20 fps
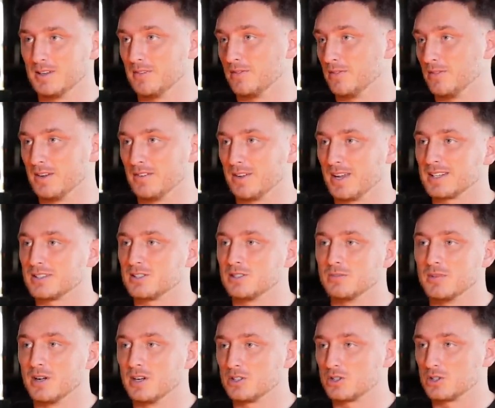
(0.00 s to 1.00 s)
If, if it gets
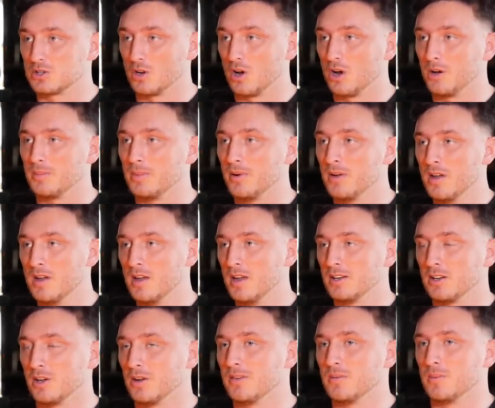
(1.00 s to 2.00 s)
too much, stop.
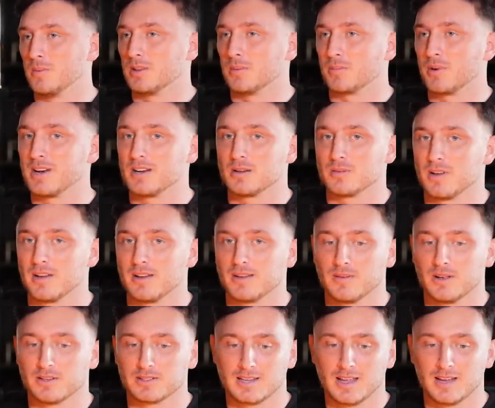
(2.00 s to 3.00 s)
You know, even with the breakup, like
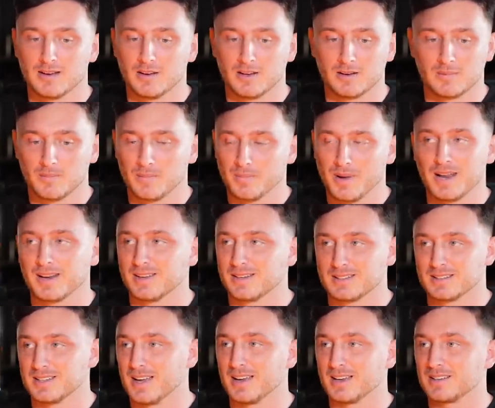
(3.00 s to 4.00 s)
I was getting like panic
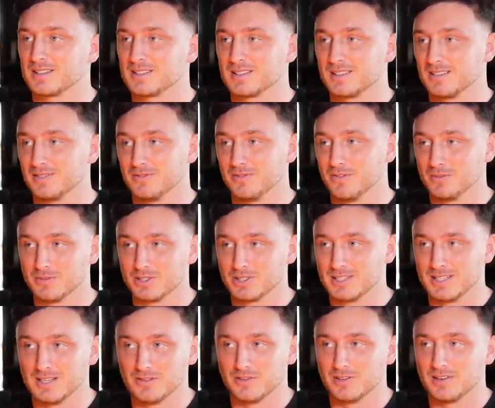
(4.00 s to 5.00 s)
attacks from
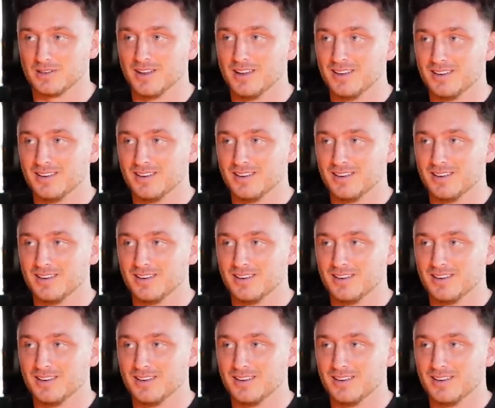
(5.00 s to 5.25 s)
just even